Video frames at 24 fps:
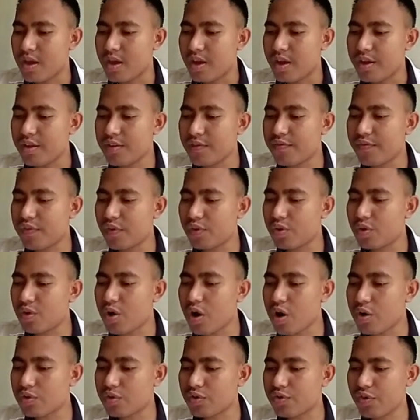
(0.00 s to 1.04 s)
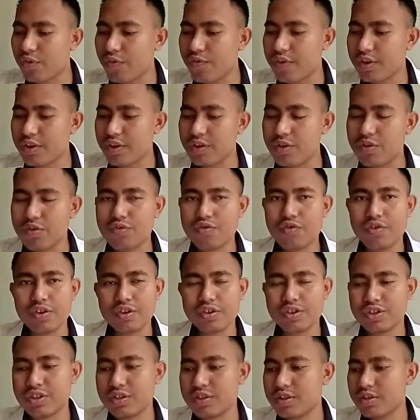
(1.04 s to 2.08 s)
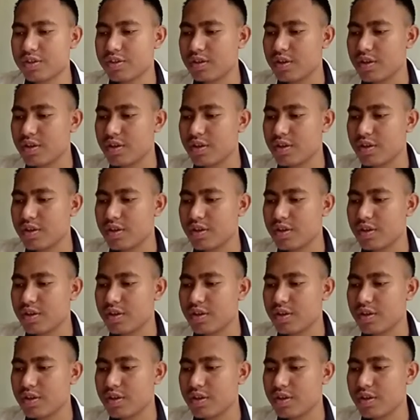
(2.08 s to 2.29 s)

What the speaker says: In photoautotrophic nutrition,